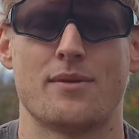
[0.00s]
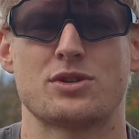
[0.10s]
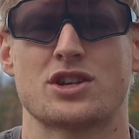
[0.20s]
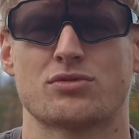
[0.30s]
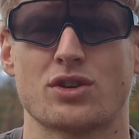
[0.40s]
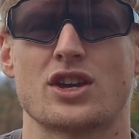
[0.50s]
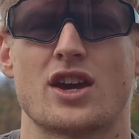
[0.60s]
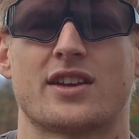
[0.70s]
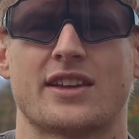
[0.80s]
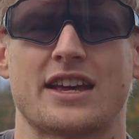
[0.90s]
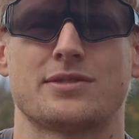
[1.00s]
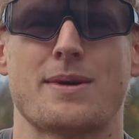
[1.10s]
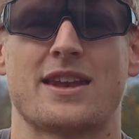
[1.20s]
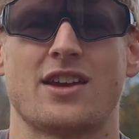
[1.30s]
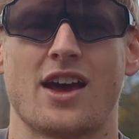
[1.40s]
which is really good because I
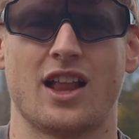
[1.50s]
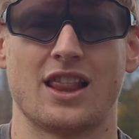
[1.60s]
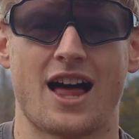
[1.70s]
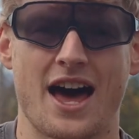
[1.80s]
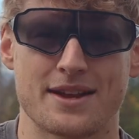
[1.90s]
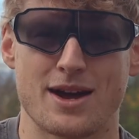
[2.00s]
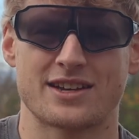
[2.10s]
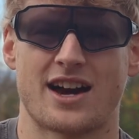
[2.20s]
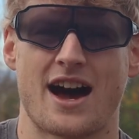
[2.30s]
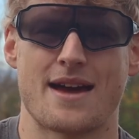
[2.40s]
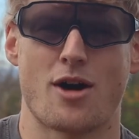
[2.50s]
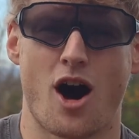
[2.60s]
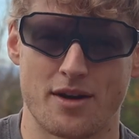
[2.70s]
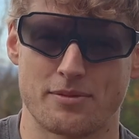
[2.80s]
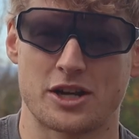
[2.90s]
spend a lot of my time
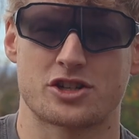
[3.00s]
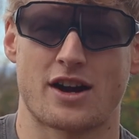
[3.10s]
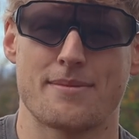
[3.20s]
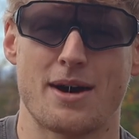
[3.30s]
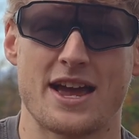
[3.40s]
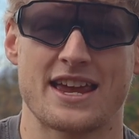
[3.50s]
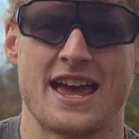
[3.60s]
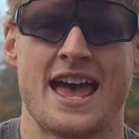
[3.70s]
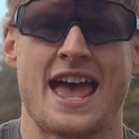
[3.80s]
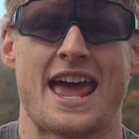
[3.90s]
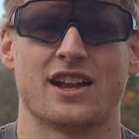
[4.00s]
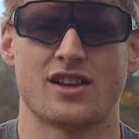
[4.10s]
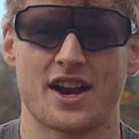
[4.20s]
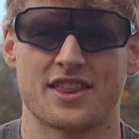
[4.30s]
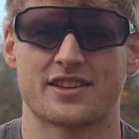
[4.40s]
on my tri bike and a
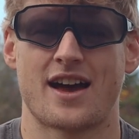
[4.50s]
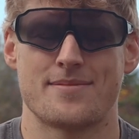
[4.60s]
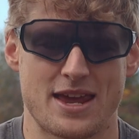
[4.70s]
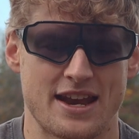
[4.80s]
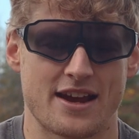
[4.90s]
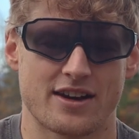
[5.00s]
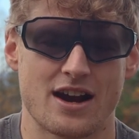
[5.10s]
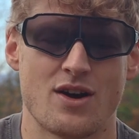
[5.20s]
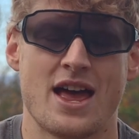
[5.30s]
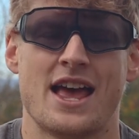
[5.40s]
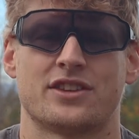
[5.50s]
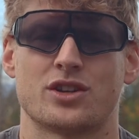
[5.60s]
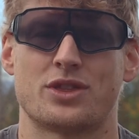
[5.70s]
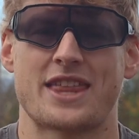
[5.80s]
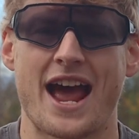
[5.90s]
lot of the time in aero,
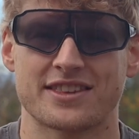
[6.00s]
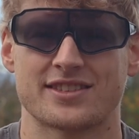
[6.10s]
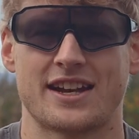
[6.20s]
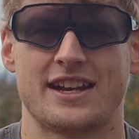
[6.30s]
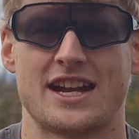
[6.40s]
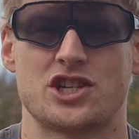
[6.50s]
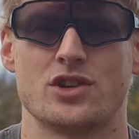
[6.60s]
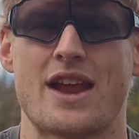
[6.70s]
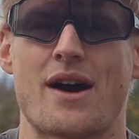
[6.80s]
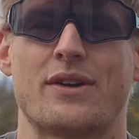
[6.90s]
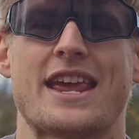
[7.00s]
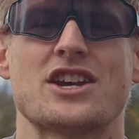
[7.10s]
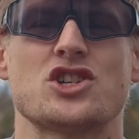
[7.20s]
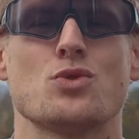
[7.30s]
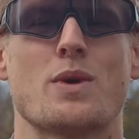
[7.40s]
so that's not an issue. Now, an
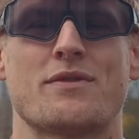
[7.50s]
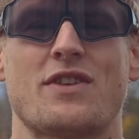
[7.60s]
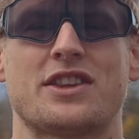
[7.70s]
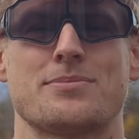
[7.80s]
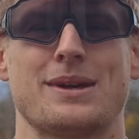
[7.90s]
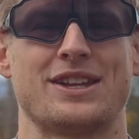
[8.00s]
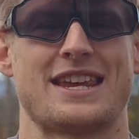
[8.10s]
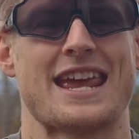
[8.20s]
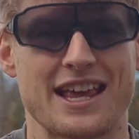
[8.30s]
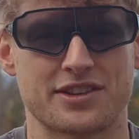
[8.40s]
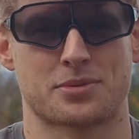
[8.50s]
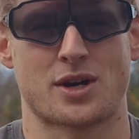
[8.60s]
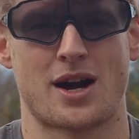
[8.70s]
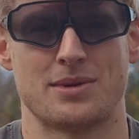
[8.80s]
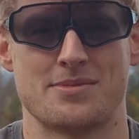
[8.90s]
issue where visibility is a
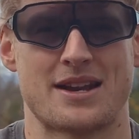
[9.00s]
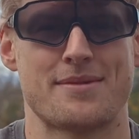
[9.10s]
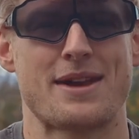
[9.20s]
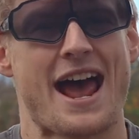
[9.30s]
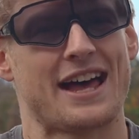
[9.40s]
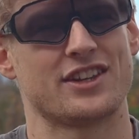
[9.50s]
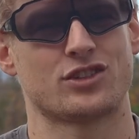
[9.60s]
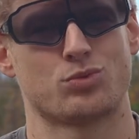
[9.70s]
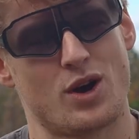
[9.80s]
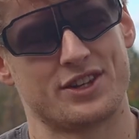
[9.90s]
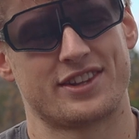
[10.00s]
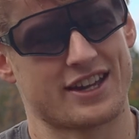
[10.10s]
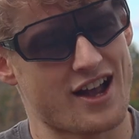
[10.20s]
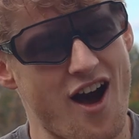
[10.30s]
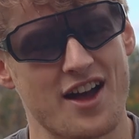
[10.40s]
problem, and I'm gonna add this one to
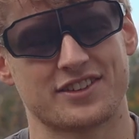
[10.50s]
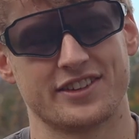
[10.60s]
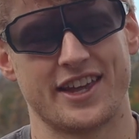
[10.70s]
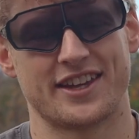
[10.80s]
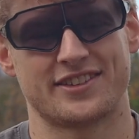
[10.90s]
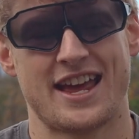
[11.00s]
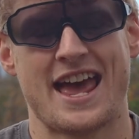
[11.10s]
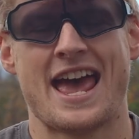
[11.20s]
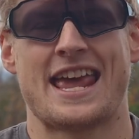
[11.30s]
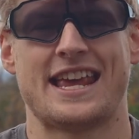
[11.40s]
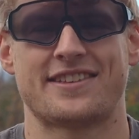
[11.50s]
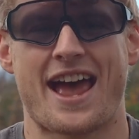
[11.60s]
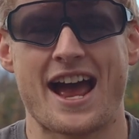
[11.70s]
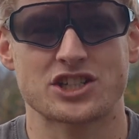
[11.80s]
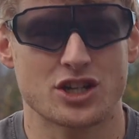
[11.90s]
the cons list, is
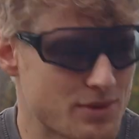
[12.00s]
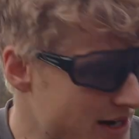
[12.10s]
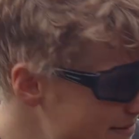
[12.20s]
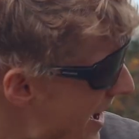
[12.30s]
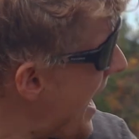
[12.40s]
actually when I'm